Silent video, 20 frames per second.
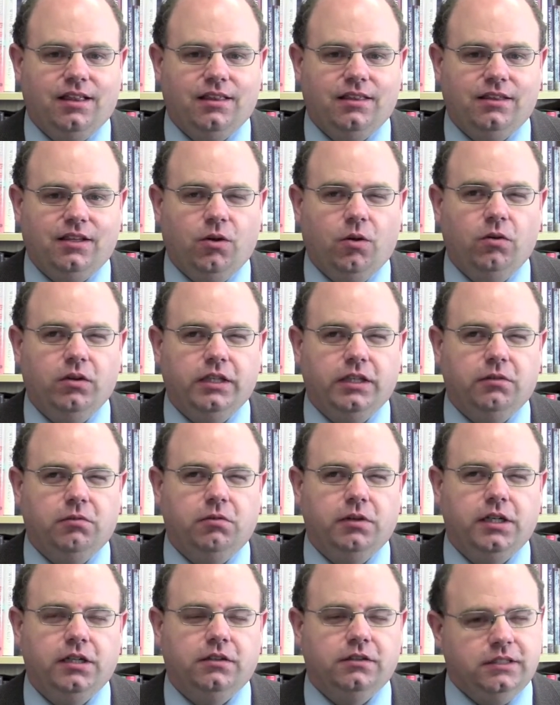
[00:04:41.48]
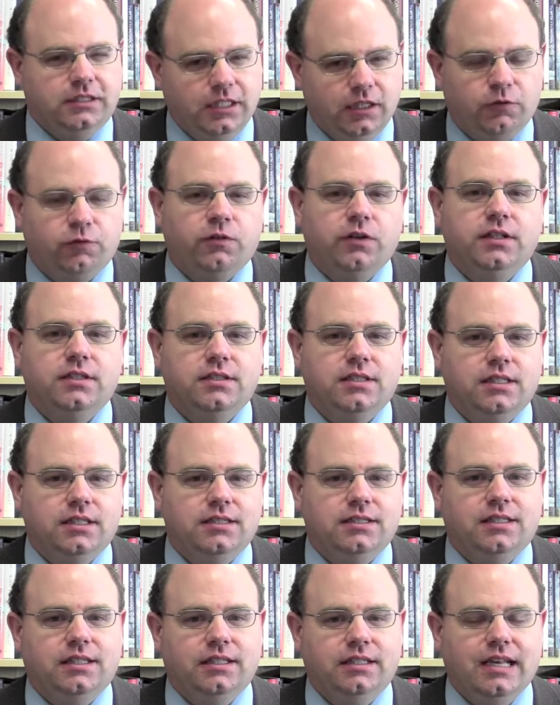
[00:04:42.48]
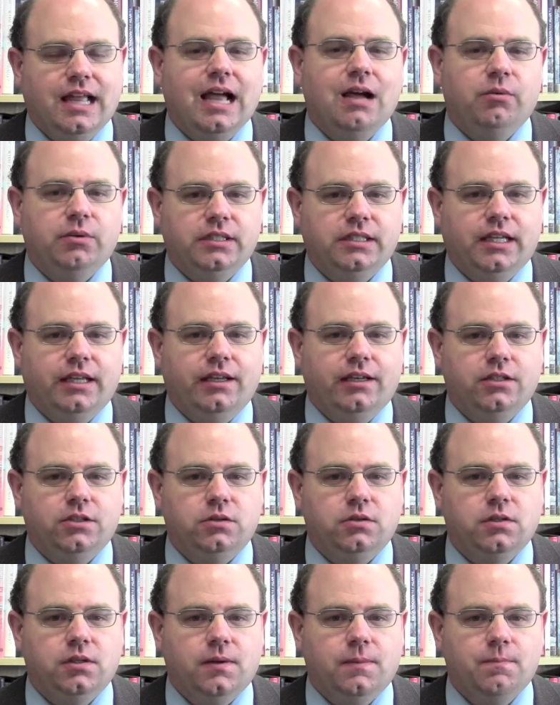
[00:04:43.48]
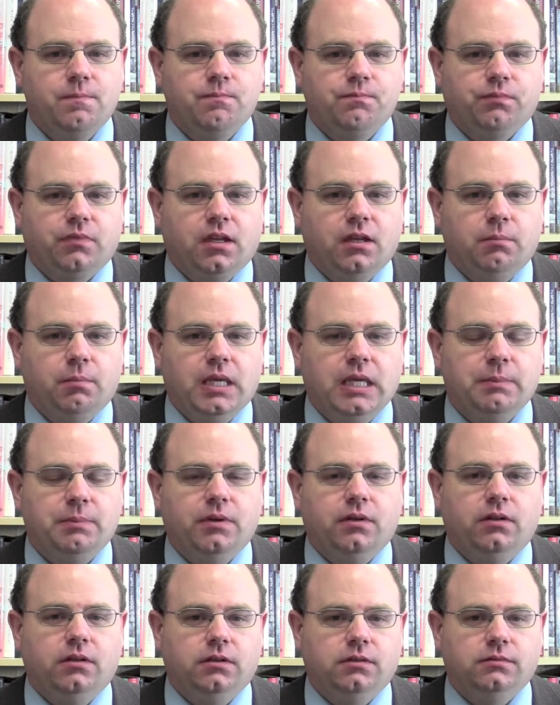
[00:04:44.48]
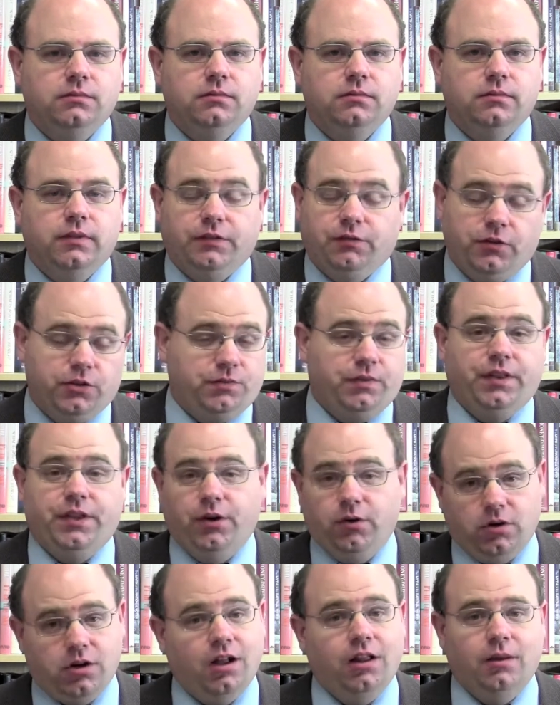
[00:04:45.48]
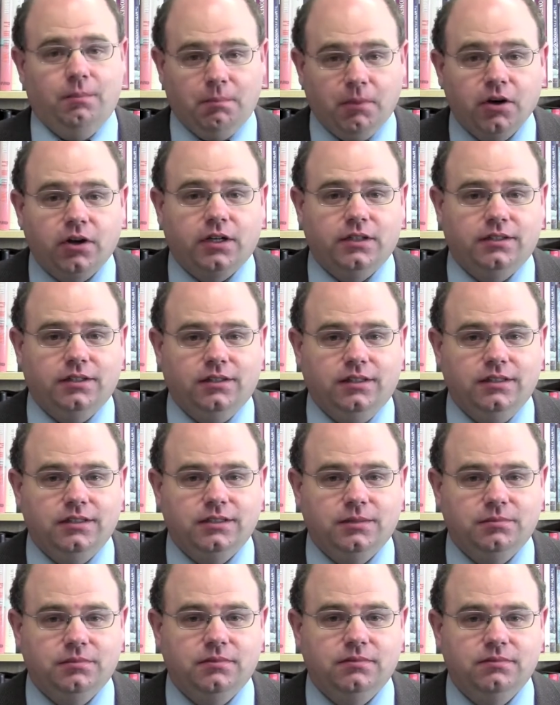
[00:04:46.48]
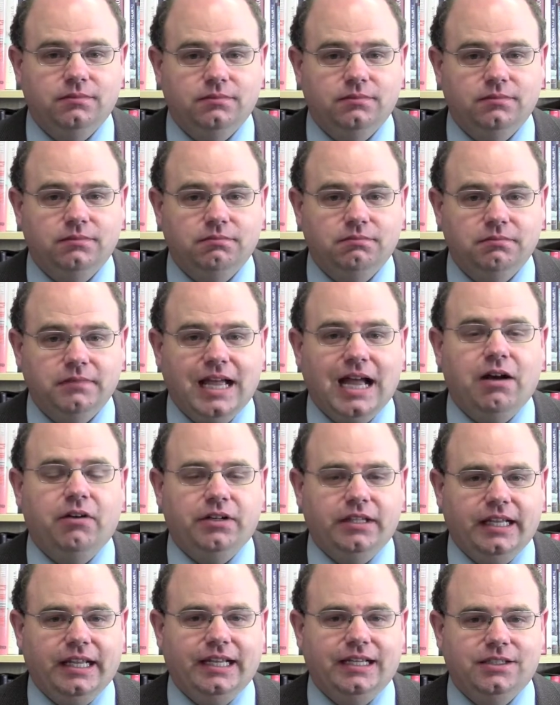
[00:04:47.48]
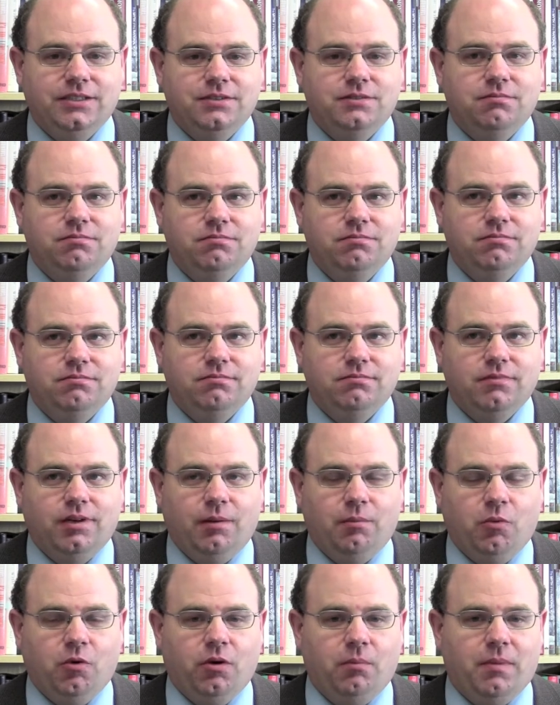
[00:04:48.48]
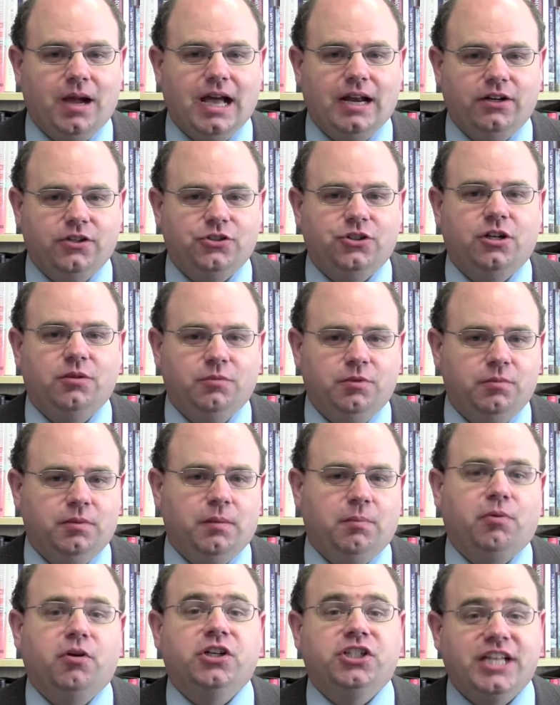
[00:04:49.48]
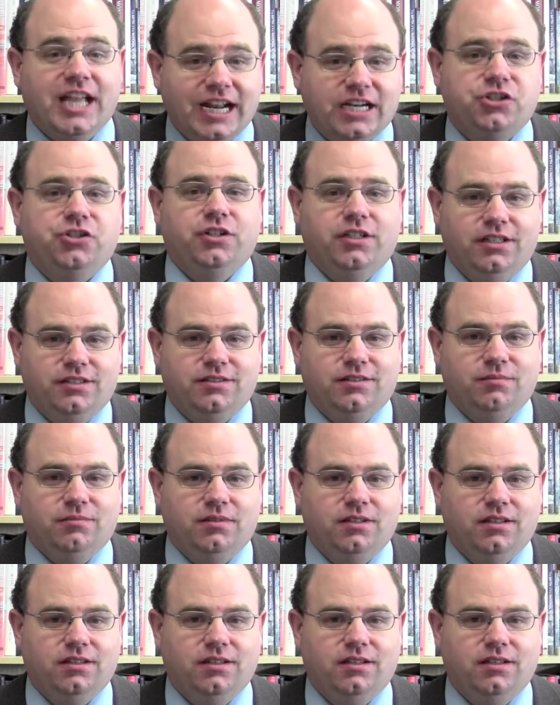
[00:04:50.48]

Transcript: The only real difference is that nowadays, people, first of all, they don't call it mercantilism. Nowadays, a more modern term would be protectionism.